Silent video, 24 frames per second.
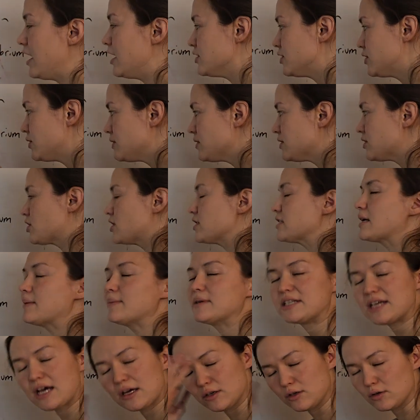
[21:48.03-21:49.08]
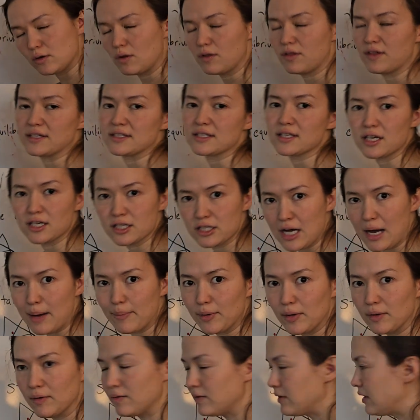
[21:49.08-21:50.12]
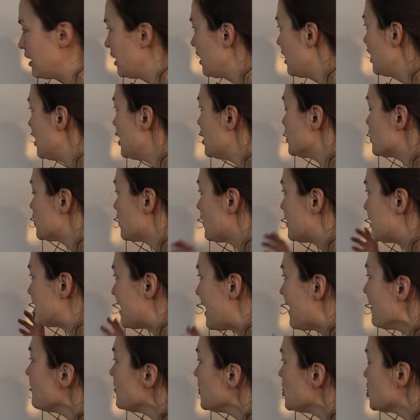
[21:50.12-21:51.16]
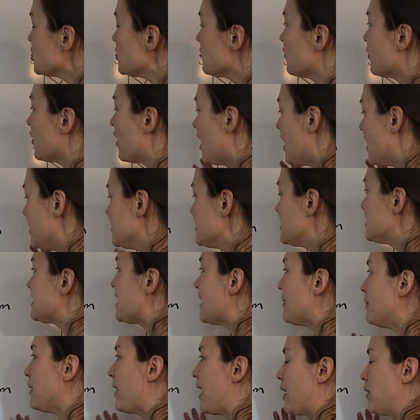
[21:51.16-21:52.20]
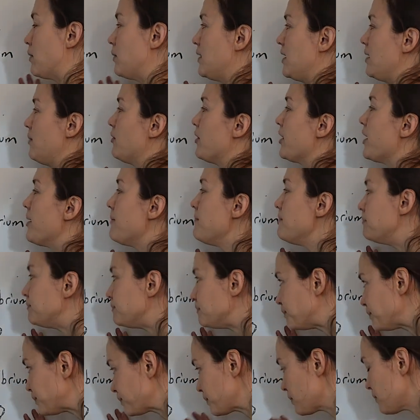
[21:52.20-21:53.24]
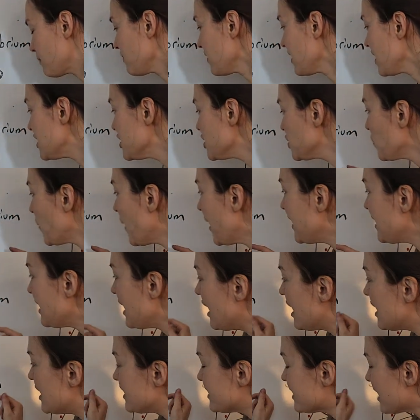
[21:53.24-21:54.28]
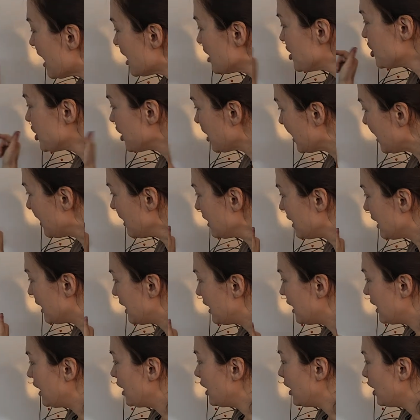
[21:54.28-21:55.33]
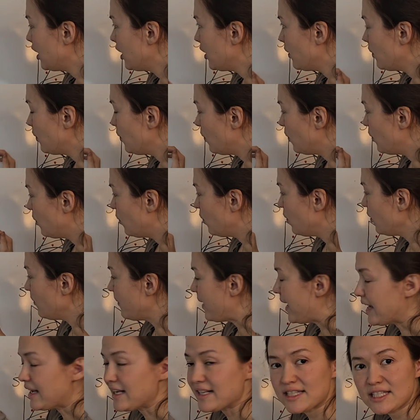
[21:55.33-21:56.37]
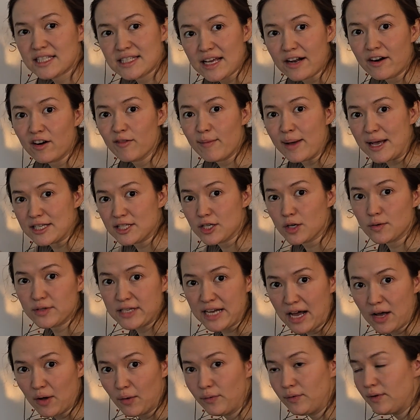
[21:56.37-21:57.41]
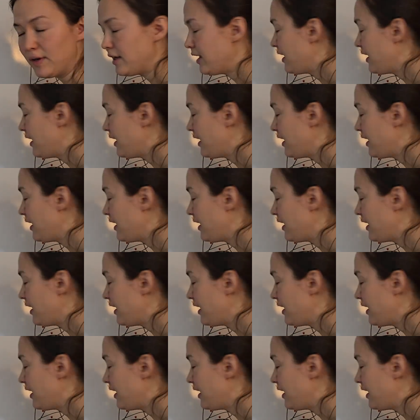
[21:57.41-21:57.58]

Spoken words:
And as soon as it starts coming down, you know the thing's going to topple. So the definition for unstable equilibrium is when touching it will make its center of mass go down.